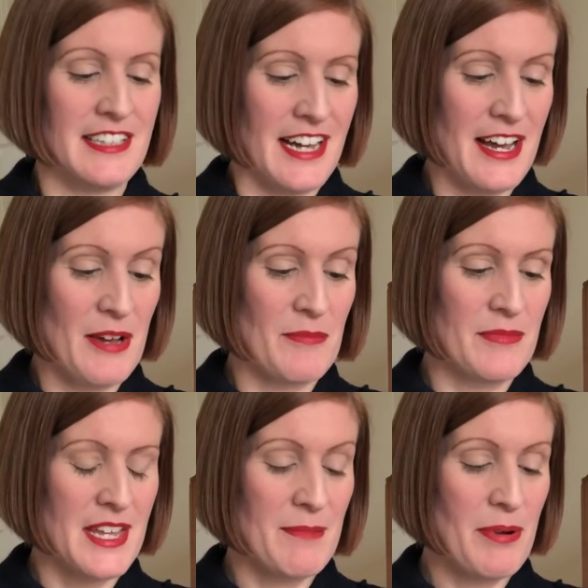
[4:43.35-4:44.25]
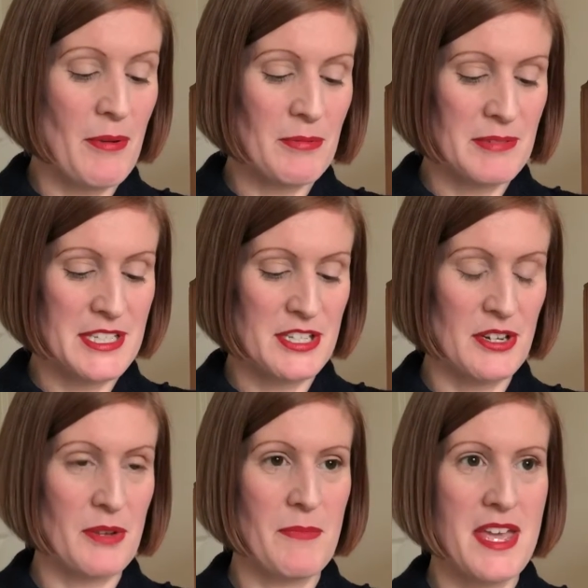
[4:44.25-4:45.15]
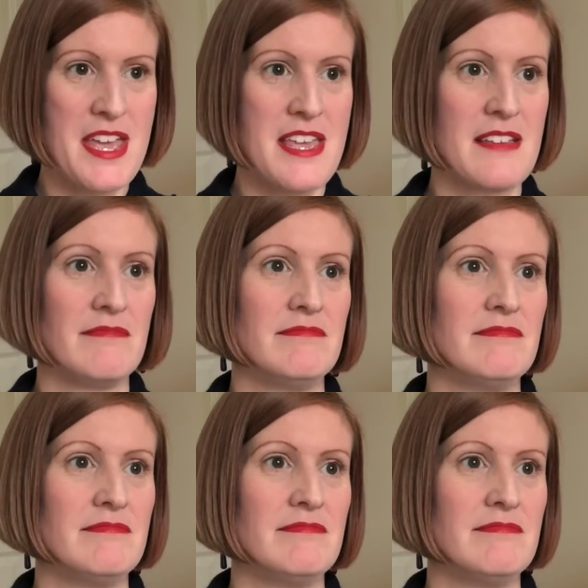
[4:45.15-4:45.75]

They probably took me,